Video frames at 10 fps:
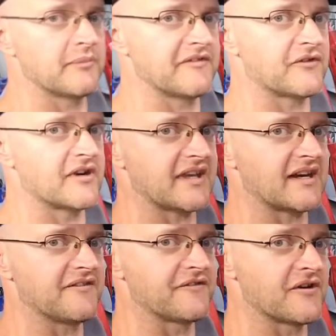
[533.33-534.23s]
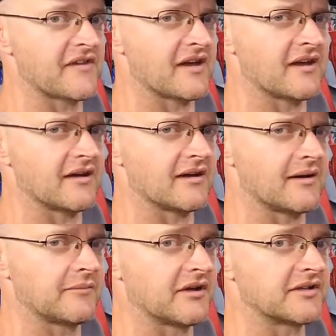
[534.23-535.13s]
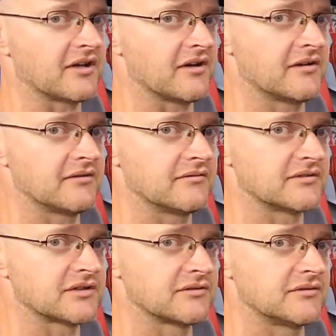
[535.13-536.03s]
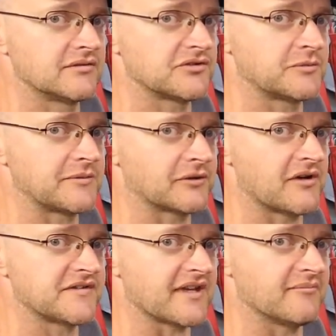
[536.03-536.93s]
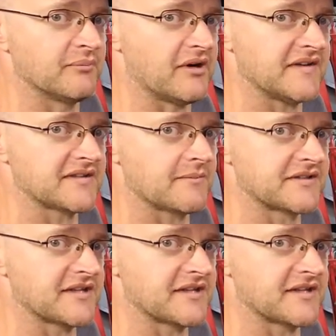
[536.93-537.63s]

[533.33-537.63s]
But before I get any further, I'm going to go to Supercheap Autos and buy some